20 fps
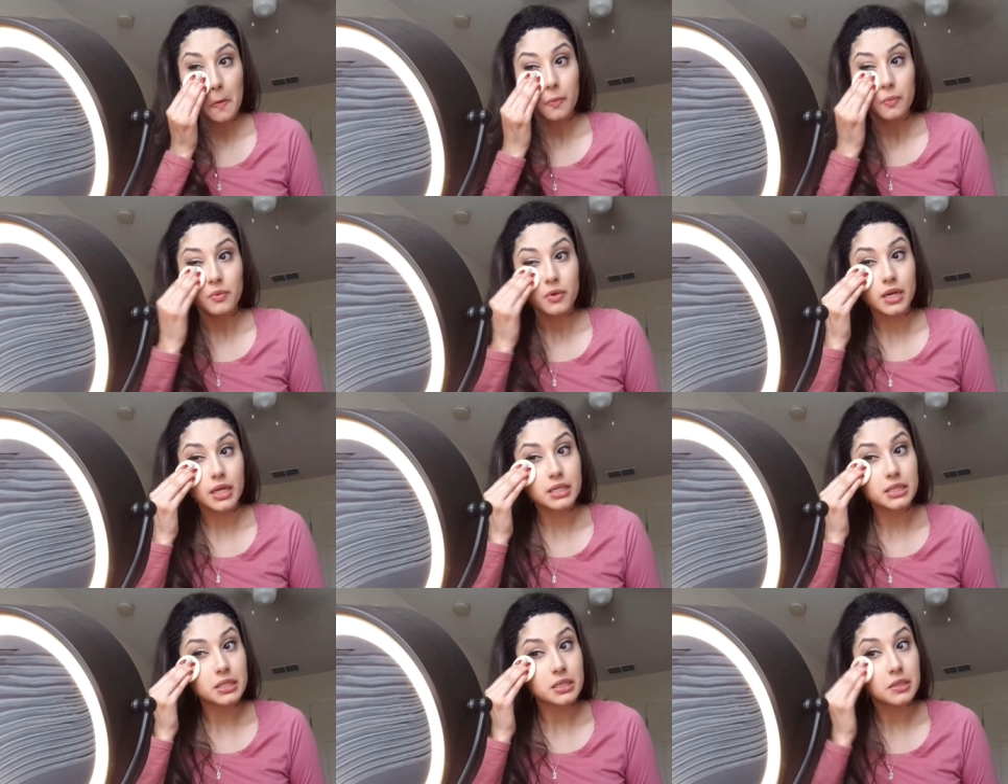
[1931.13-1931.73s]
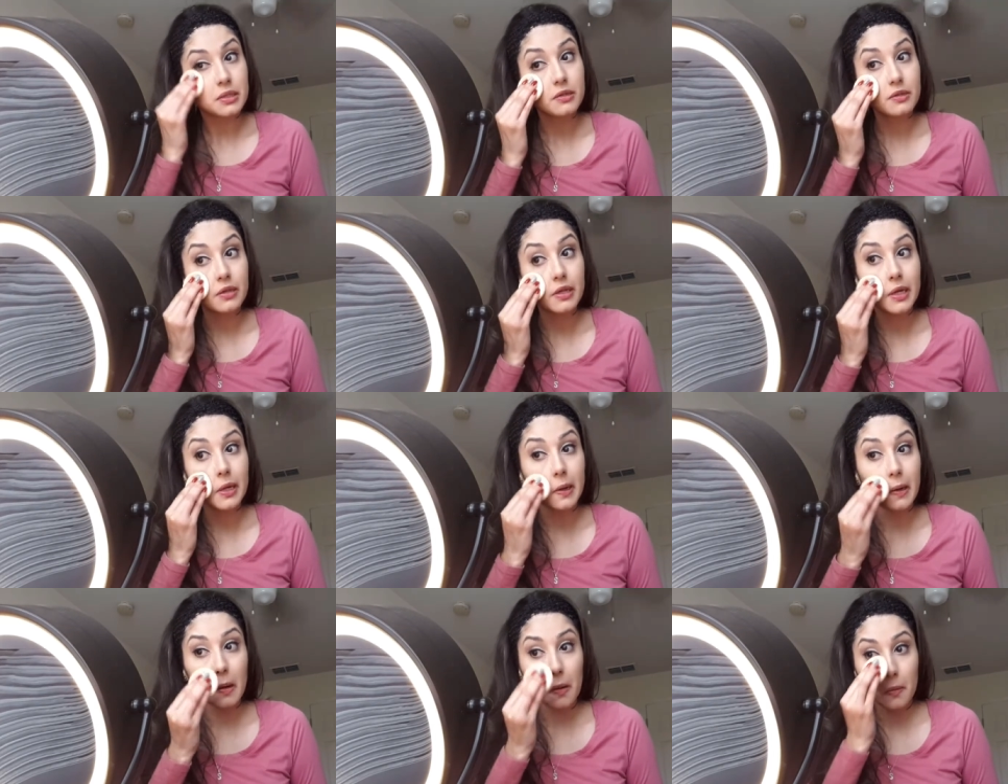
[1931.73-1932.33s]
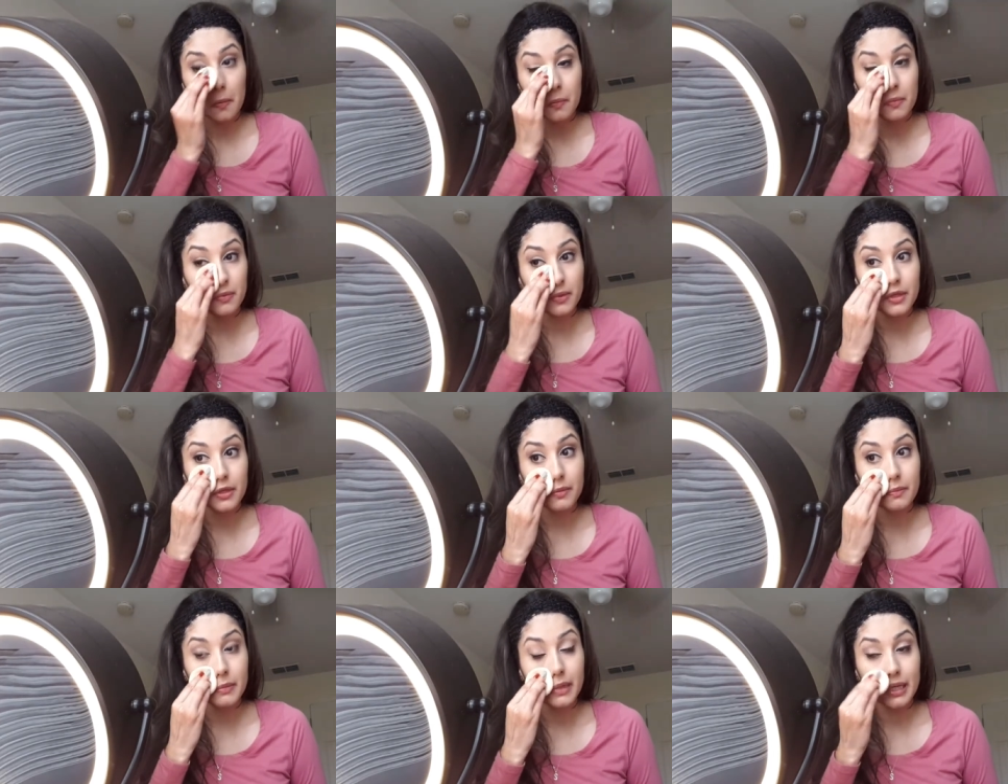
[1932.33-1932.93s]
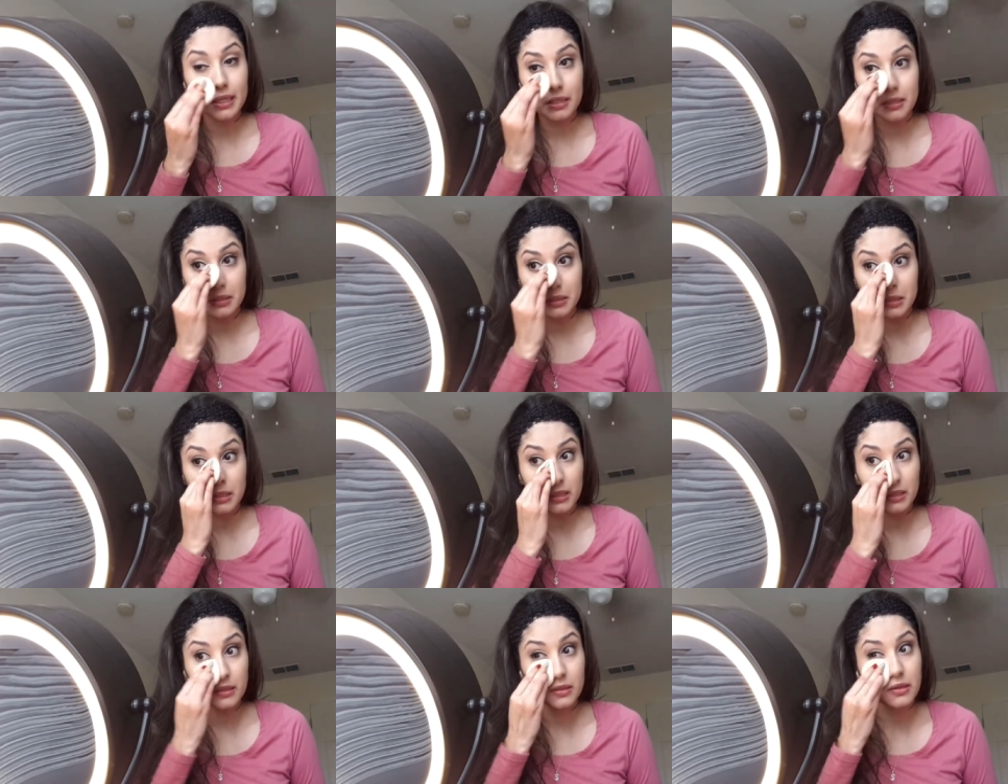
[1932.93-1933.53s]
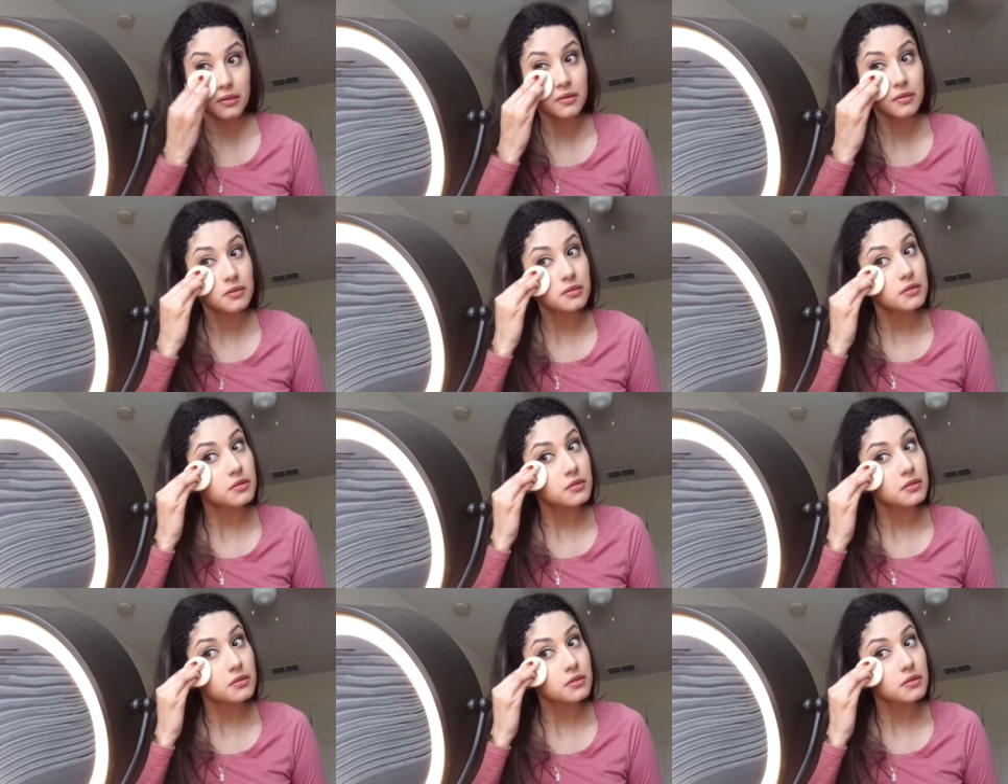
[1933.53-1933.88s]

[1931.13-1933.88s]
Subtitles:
what I did there with my concealer.